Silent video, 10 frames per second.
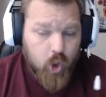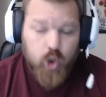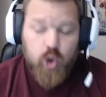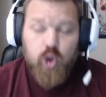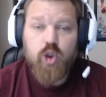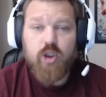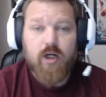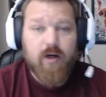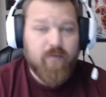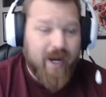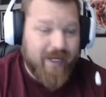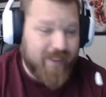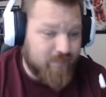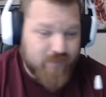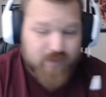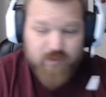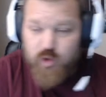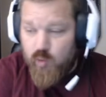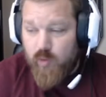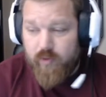herder of items
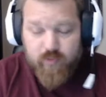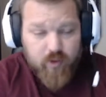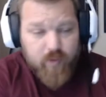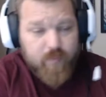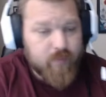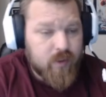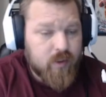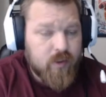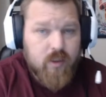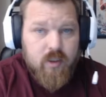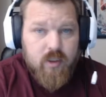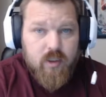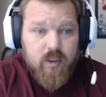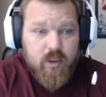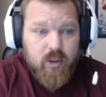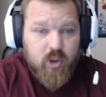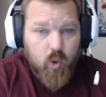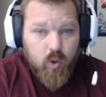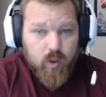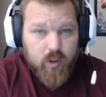to and from
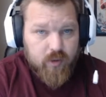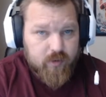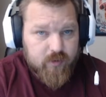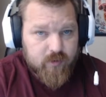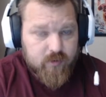your